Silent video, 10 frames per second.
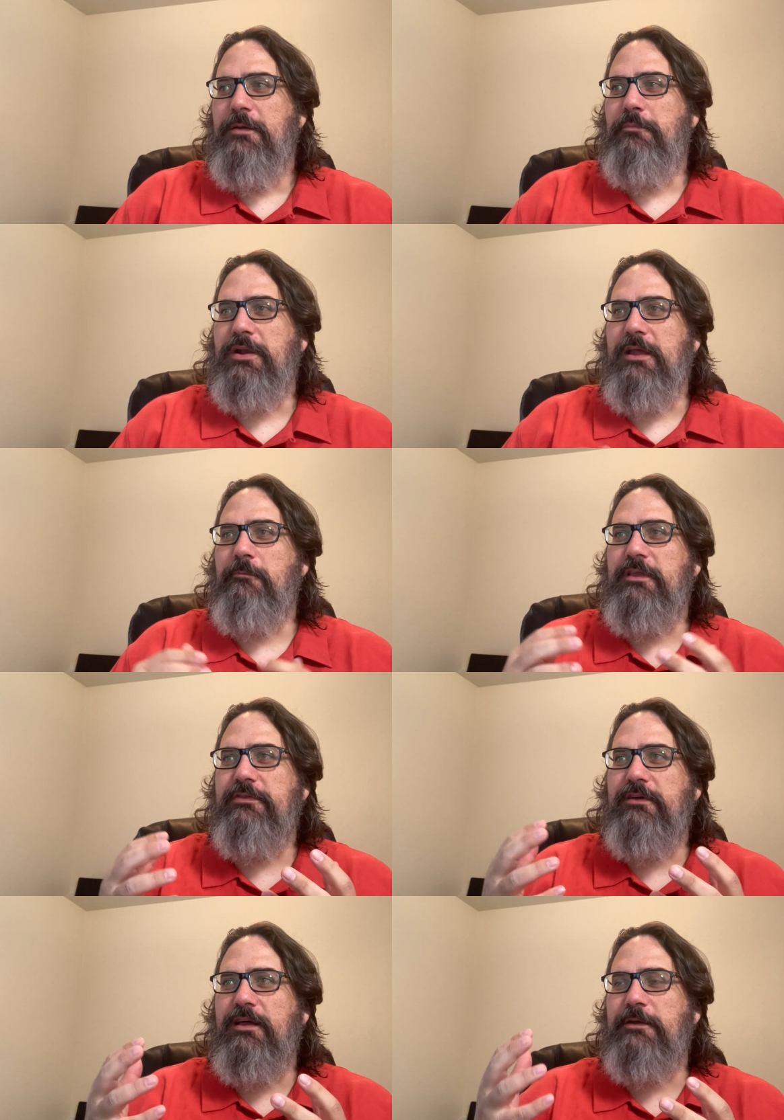But I really
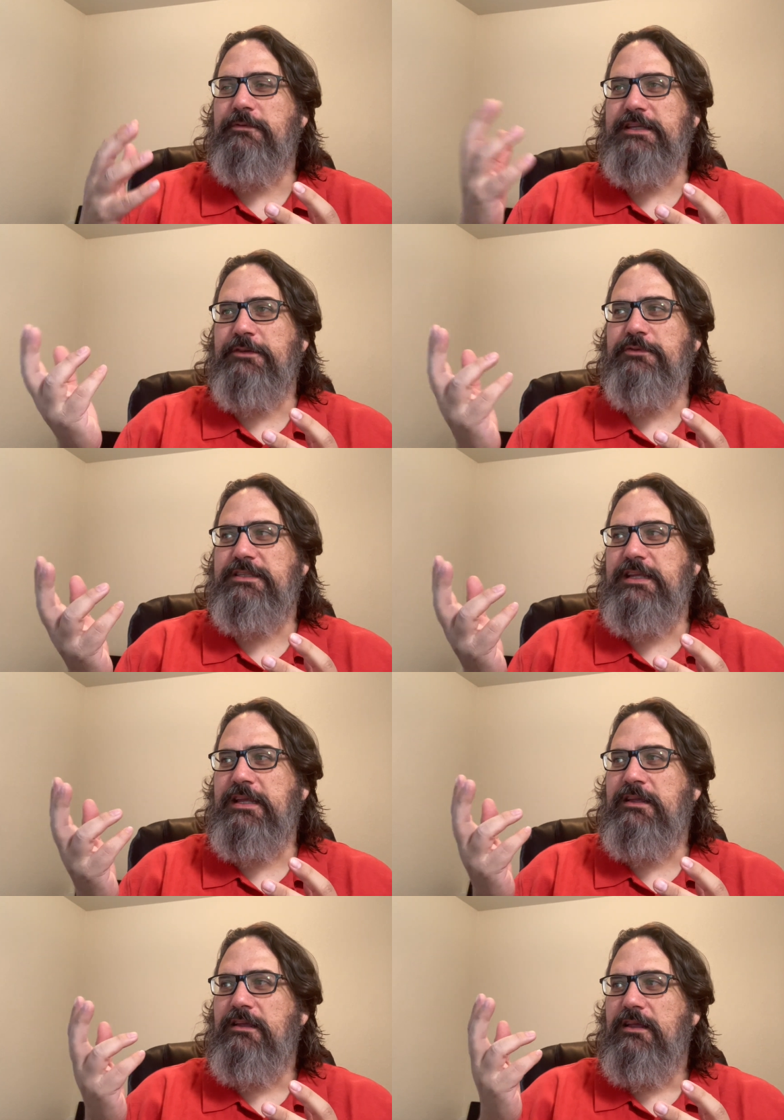thought it was
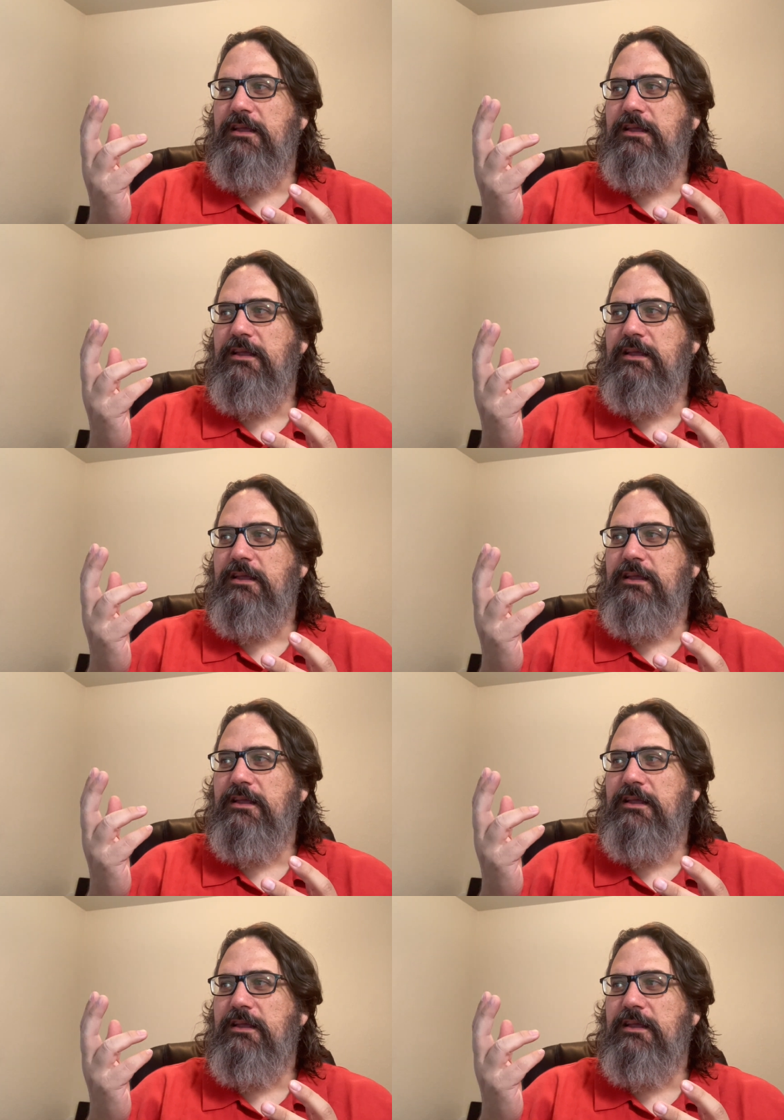interesting.